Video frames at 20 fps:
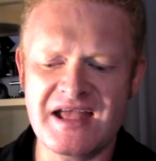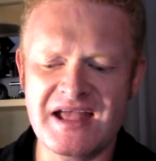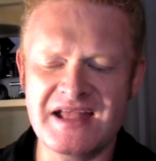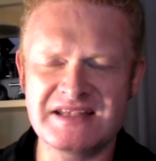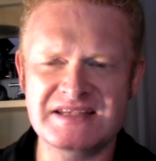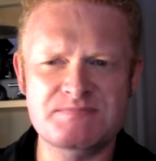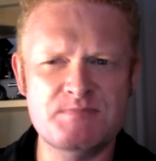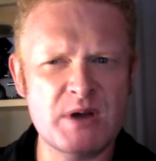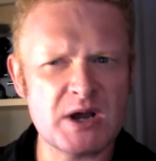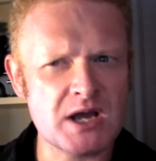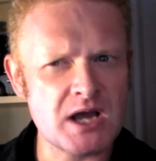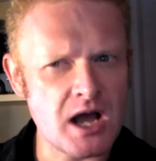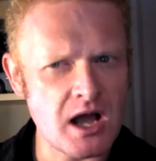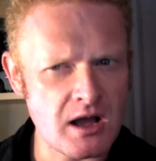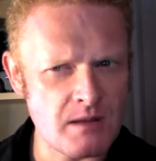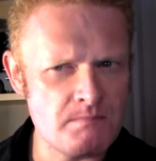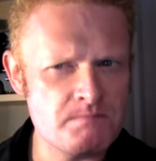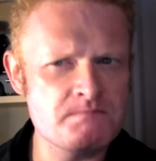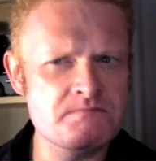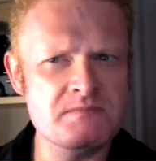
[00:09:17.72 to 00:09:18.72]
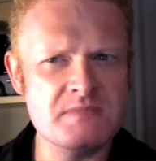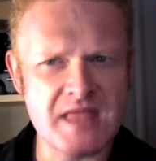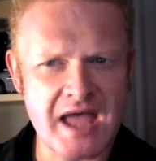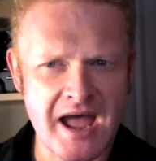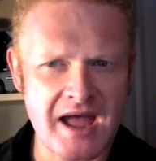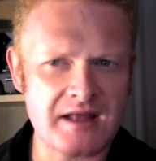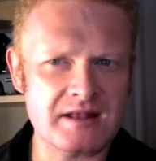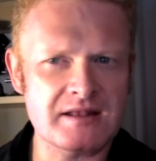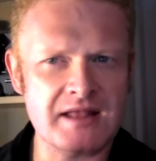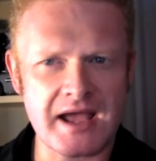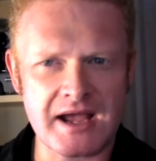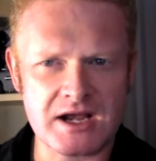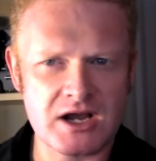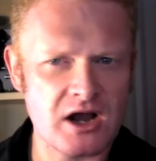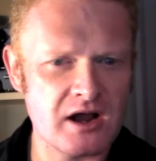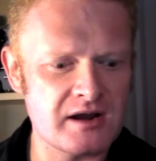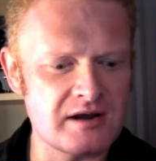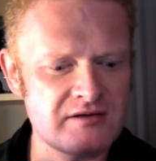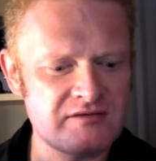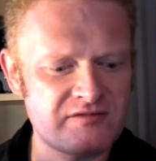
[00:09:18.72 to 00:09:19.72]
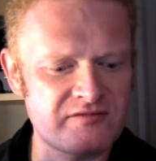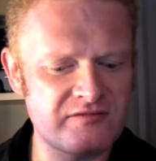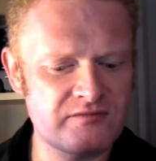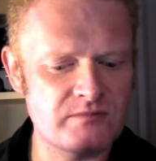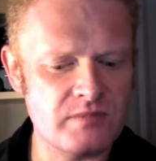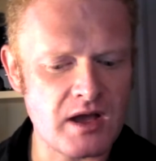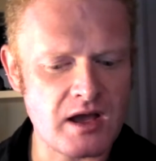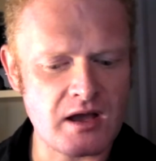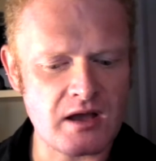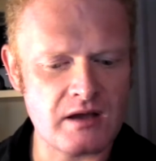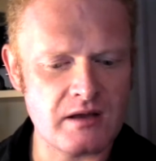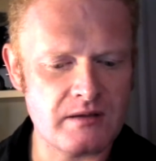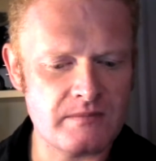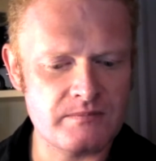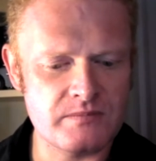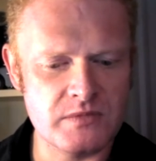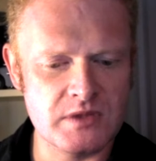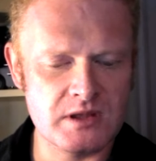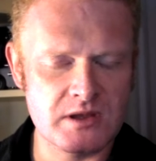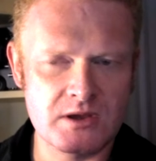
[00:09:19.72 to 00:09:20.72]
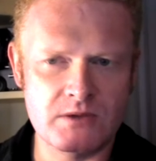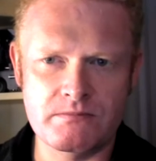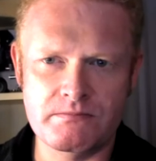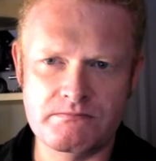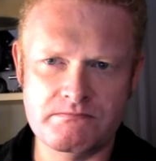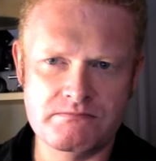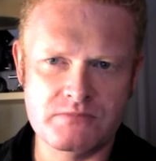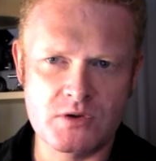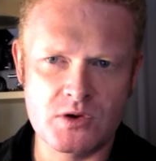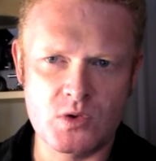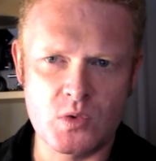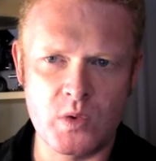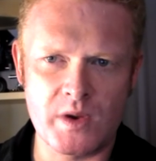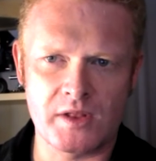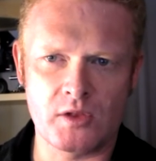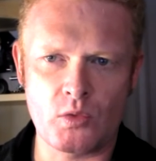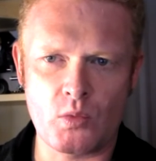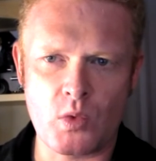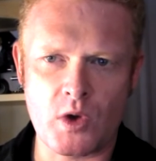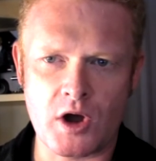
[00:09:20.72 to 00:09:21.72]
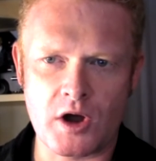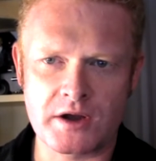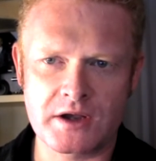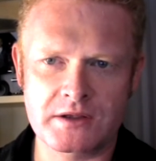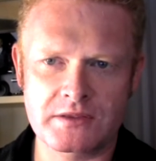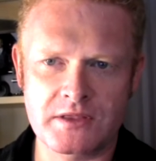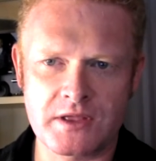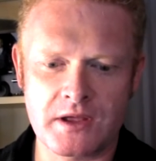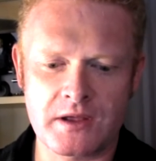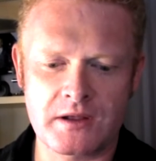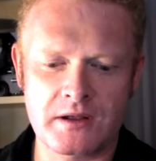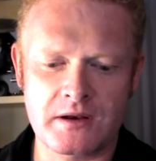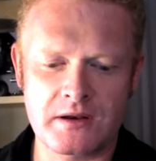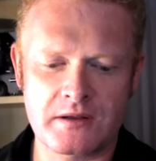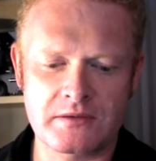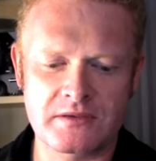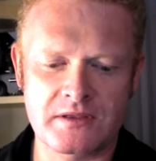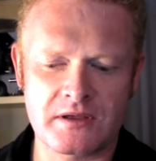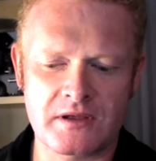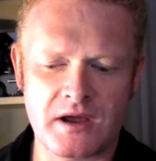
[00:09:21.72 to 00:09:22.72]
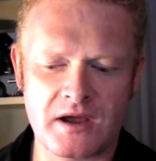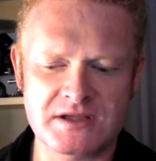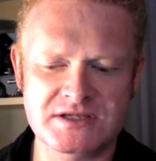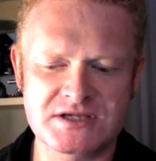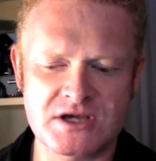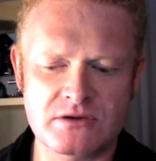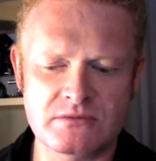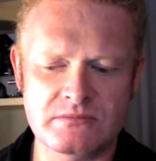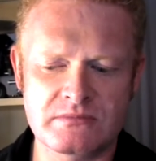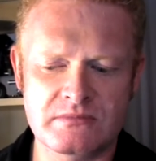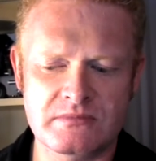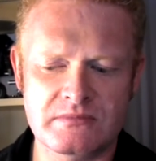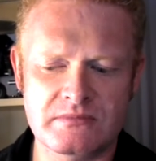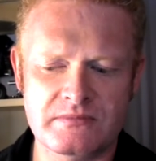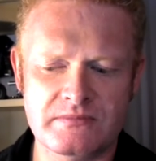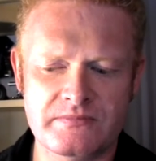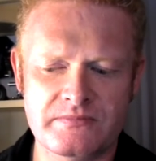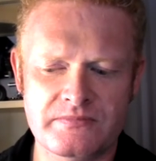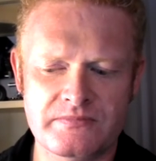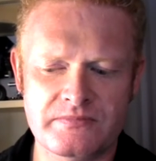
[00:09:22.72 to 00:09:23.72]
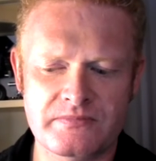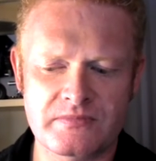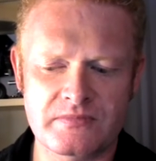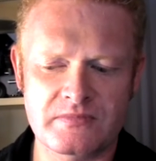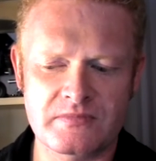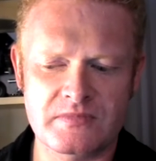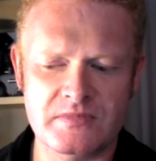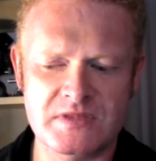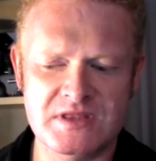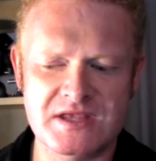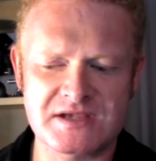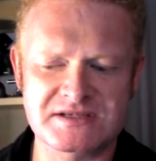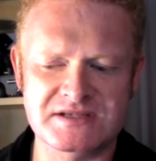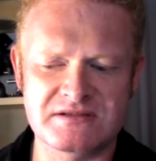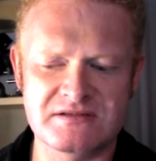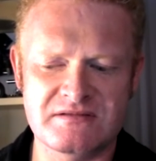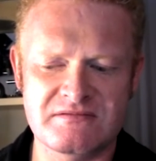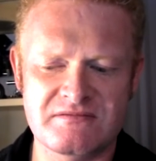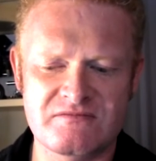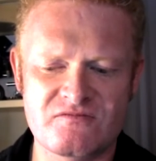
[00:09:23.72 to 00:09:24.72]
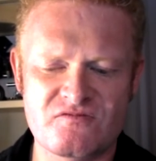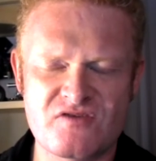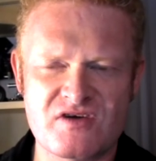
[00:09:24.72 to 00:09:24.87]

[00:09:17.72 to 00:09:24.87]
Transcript: it's become that kind of quilt work that I don't, doesn't